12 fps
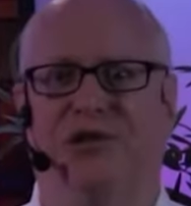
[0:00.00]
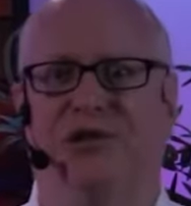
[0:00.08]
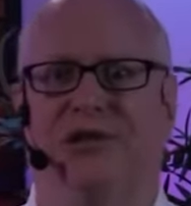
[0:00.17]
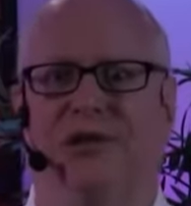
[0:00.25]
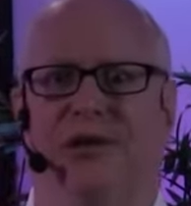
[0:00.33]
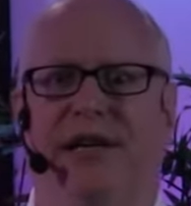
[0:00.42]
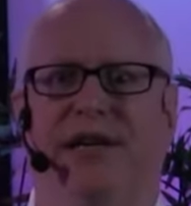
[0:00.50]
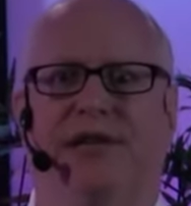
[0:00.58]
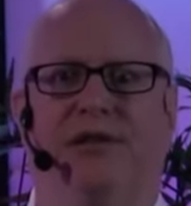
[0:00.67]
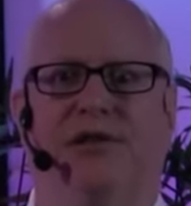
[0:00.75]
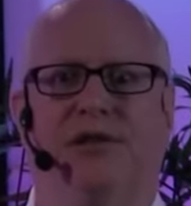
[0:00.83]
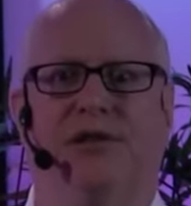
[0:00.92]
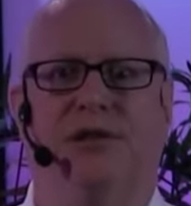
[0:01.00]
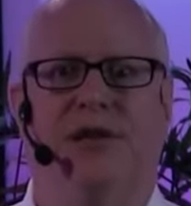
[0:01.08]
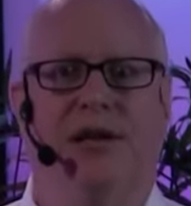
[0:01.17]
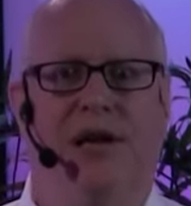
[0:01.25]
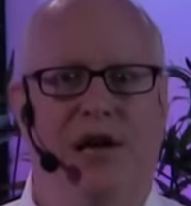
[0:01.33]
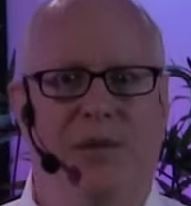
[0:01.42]
to the Greeks.
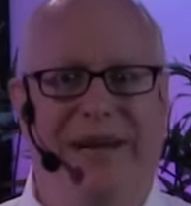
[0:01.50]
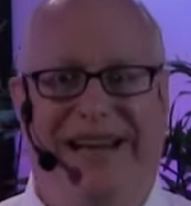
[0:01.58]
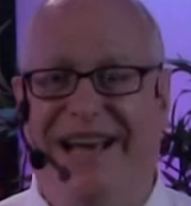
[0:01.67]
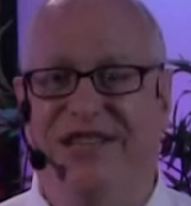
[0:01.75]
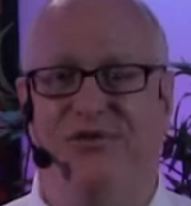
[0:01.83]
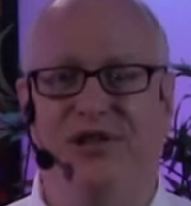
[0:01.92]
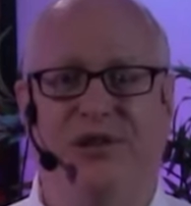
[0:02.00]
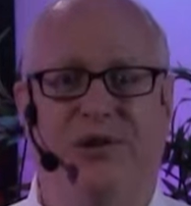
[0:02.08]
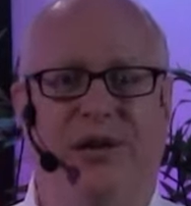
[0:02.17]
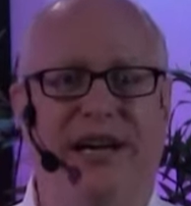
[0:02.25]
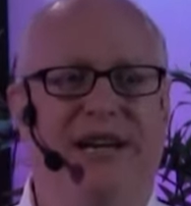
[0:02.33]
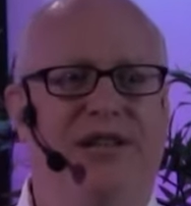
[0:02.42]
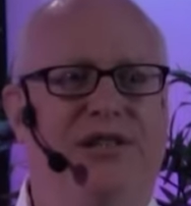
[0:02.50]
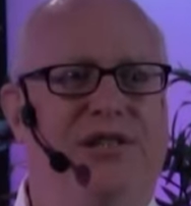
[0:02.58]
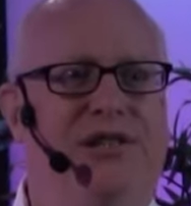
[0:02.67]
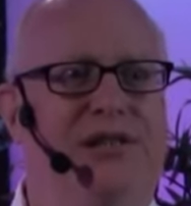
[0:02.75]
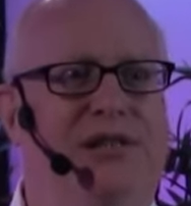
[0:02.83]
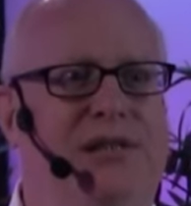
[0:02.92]
Because for the
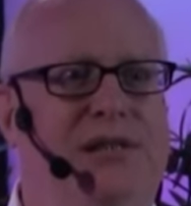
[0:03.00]
Greeks,